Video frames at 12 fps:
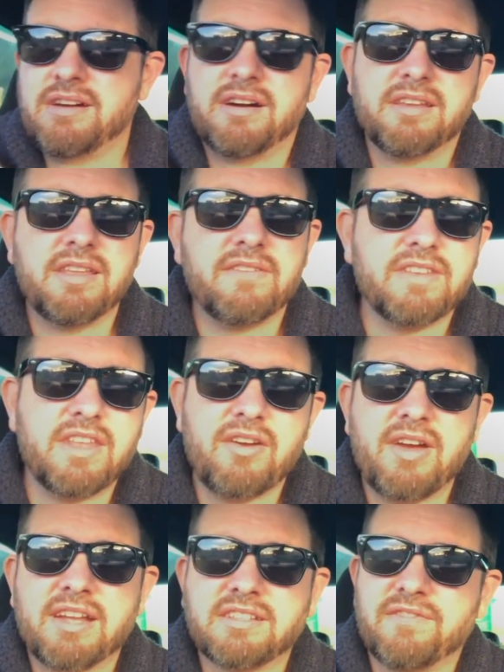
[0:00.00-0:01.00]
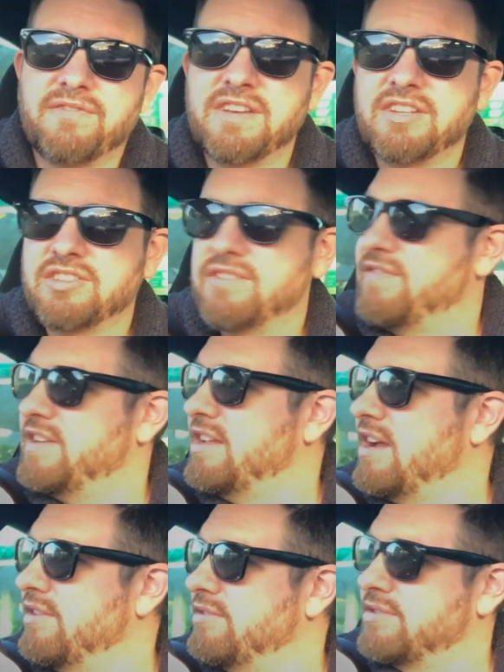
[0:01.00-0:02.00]
I never know how to finish the
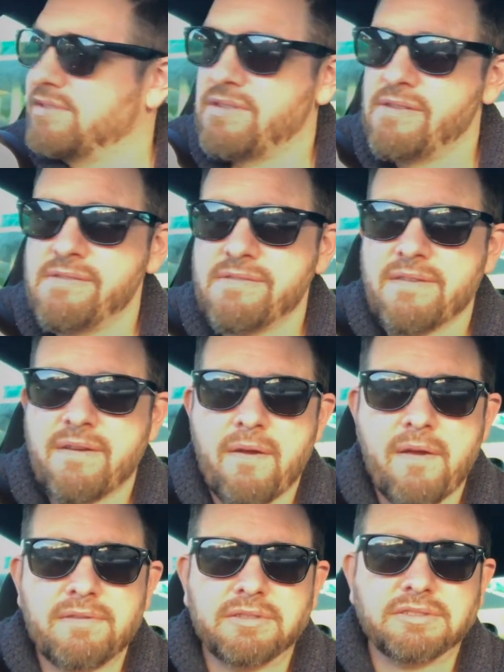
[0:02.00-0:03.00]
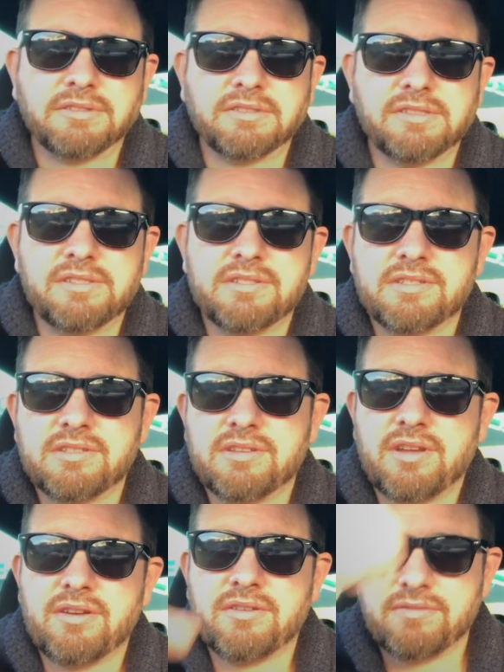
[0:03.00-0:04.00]
videos,
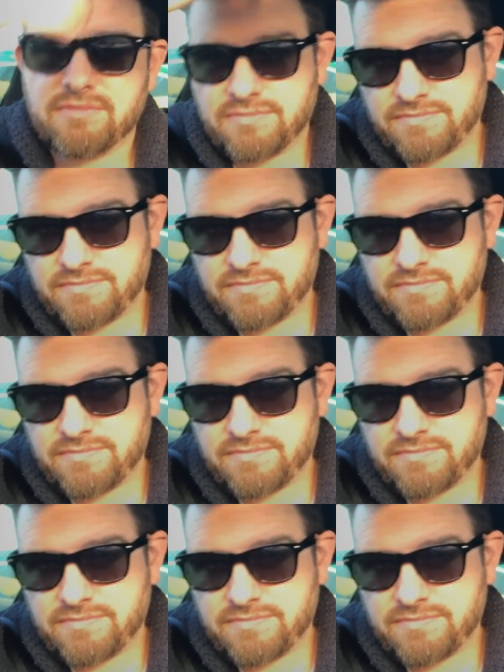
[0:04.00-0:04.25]
so